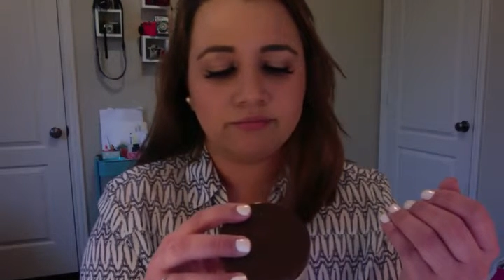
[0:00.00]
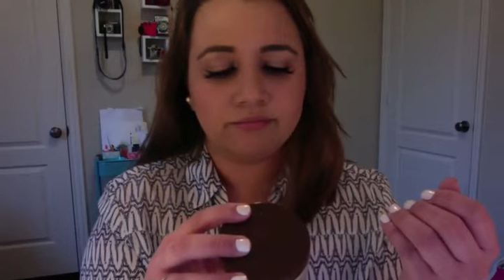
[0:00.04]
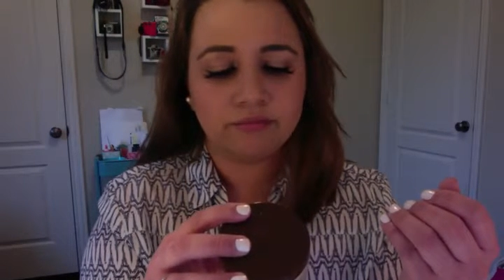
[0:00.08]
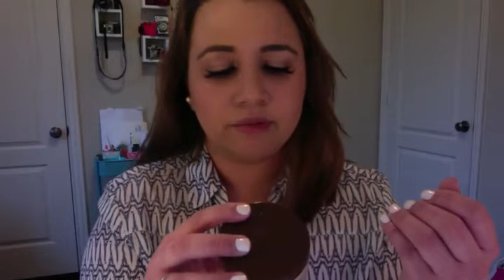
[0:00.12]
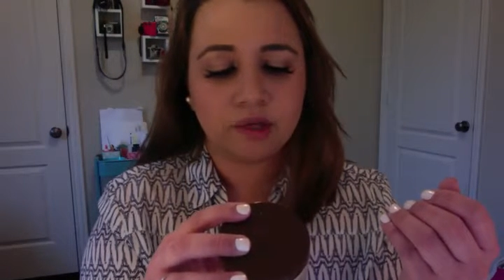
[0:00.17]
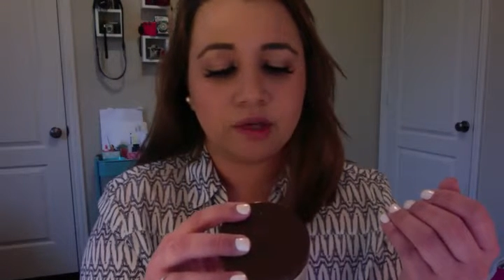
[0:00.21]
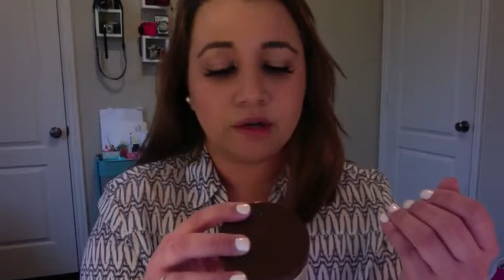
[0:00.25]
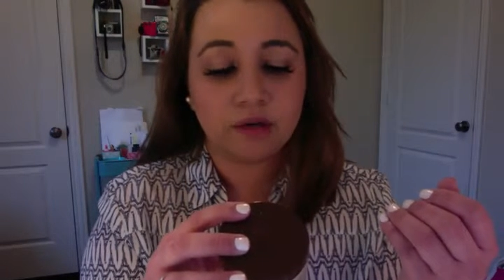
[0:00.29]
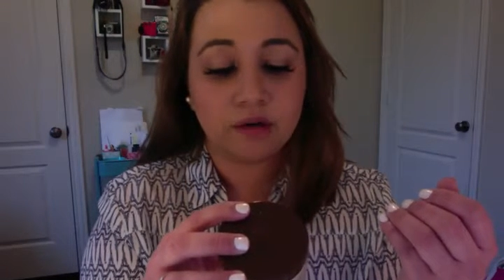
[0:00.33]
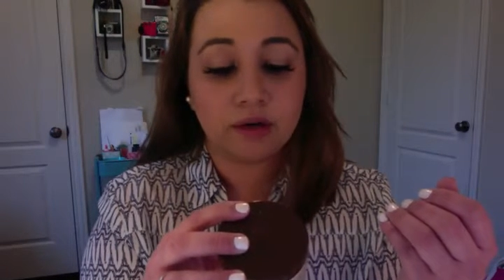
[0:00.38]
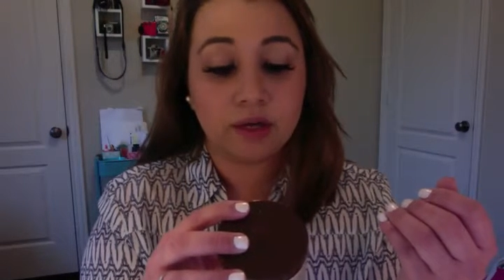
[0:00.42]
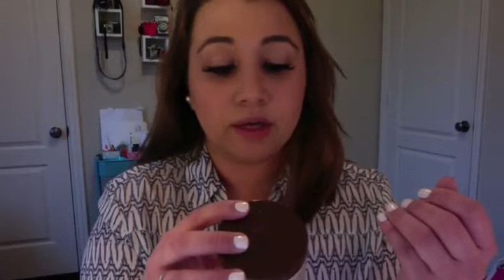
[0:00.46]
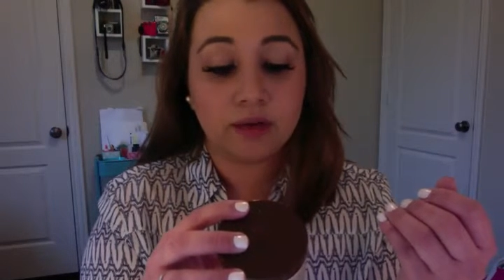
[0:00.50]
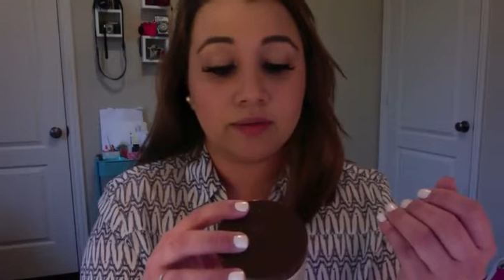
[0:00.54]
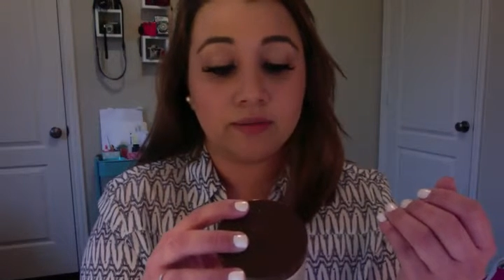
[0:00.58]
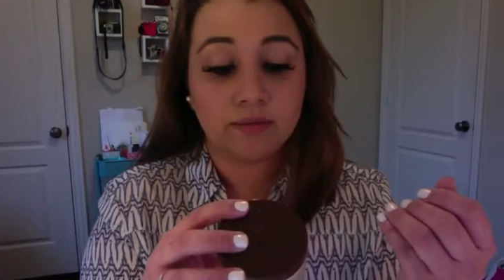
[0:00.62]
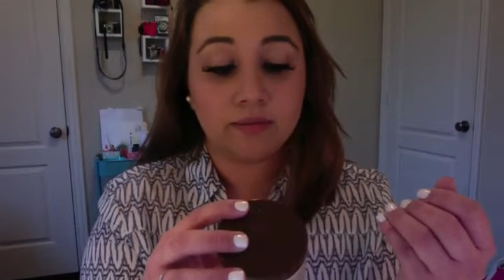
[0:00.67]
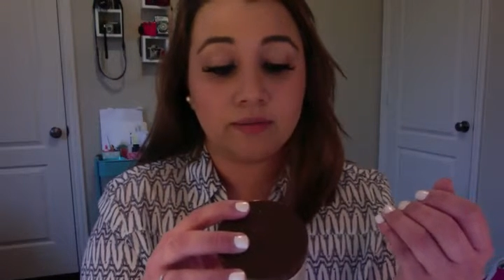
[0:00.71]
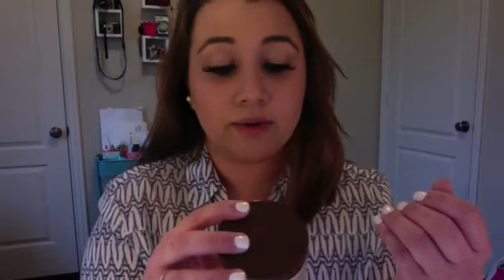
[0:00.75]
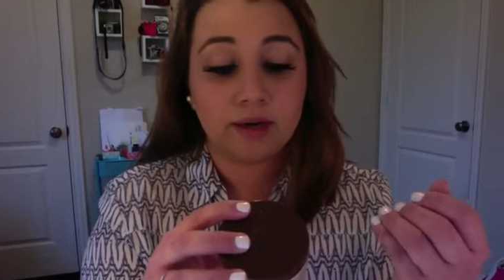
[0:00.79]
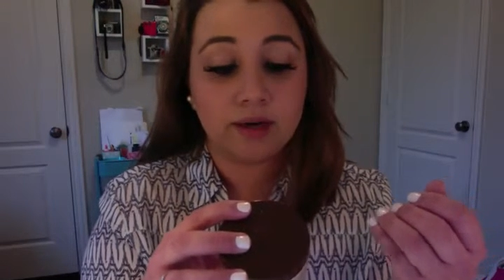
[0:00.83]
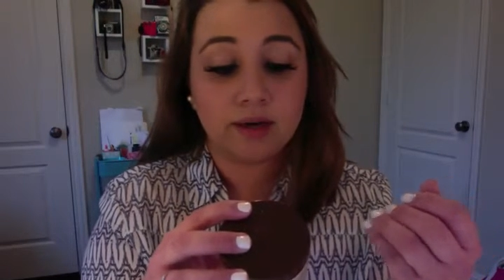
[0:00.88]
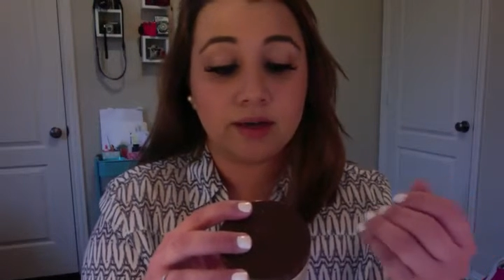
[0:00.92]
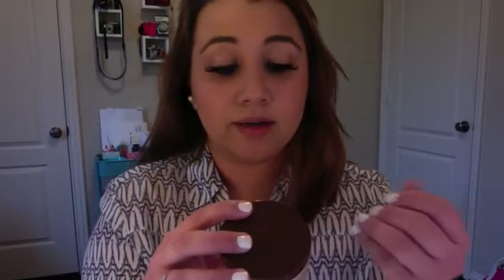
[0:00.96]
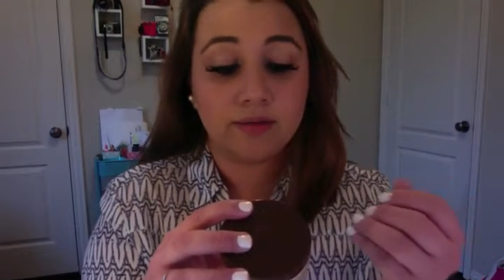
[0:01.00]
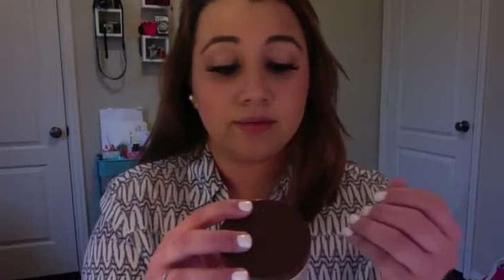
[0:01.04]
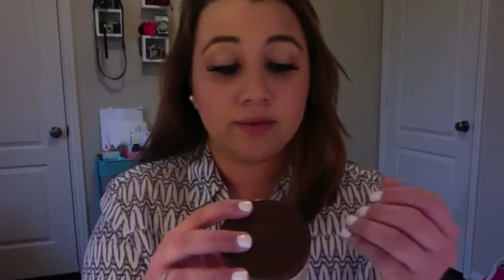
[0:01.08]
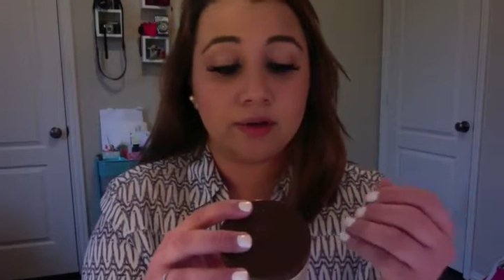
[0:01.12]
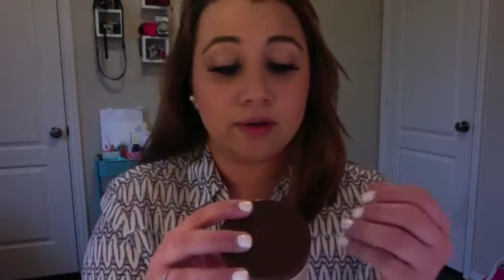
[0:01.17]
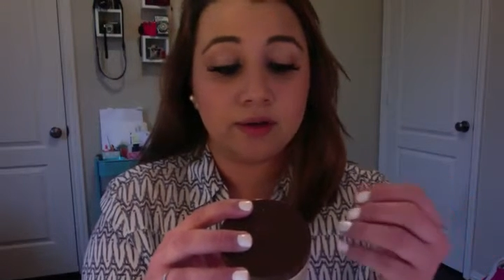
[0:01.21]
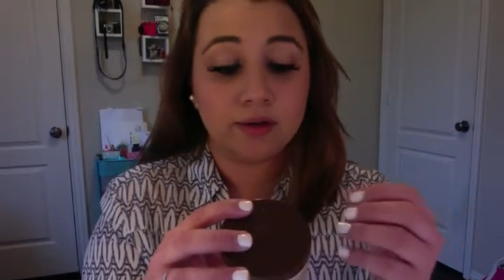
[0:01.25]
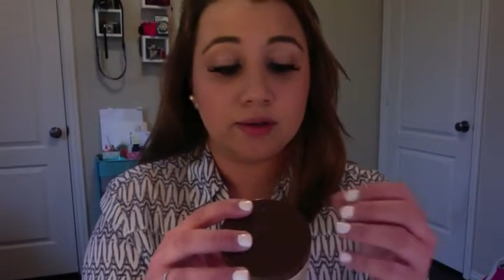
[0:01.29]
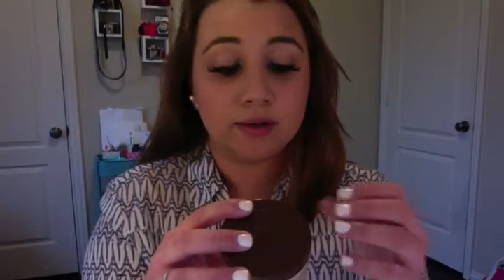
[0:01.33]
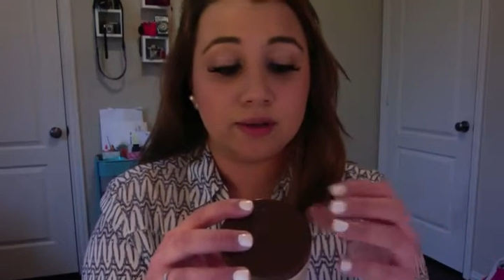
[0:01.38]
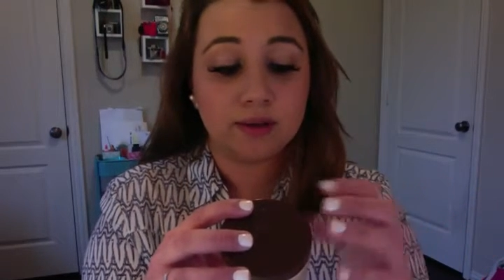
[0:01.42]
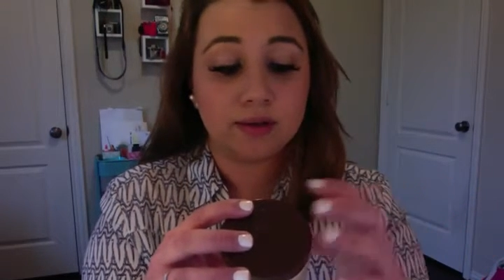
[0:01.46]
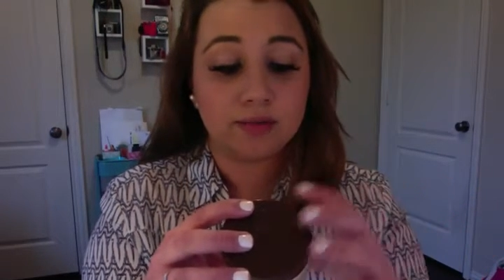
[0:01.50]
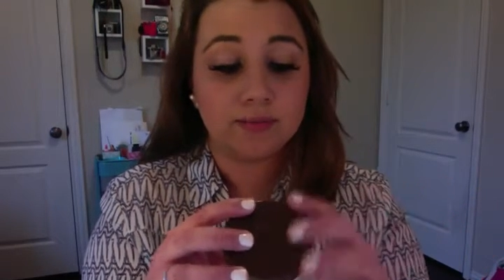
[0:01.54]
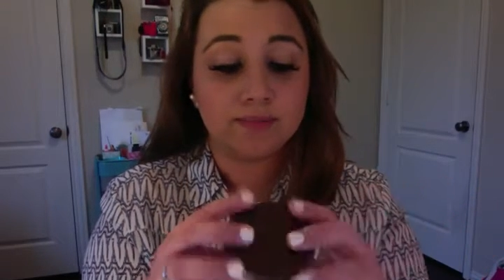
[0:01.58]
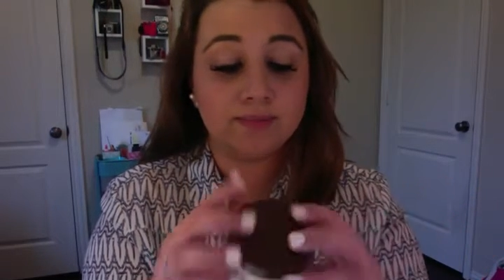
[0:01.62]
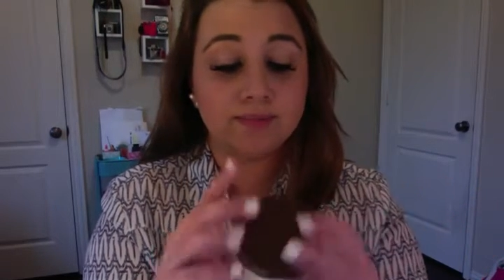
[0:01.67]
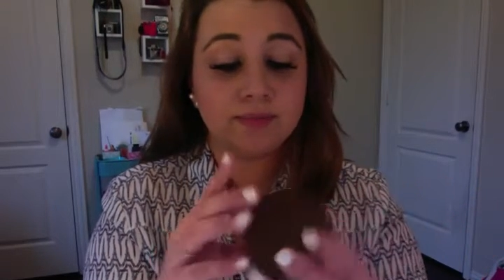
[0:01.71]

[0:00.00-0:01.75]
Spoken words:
okay, I have no clue.